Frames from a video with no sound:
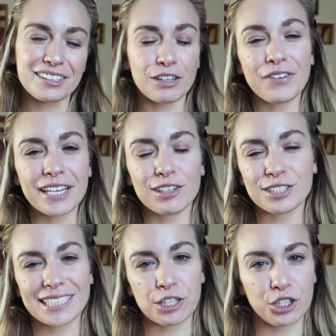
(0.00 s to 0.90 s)

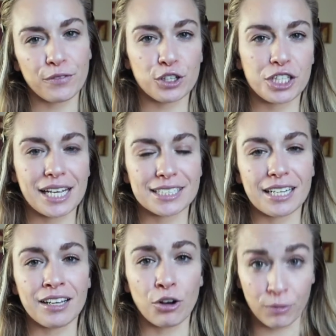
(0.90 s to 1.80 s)
clavicular section of your
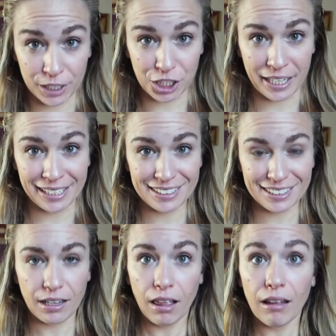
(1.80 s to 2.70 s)
chest
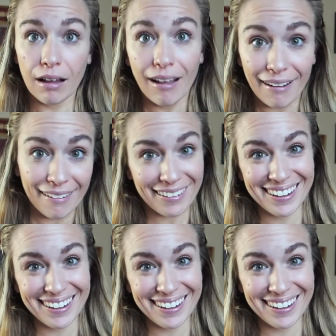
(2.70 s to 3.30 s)
originates, uh,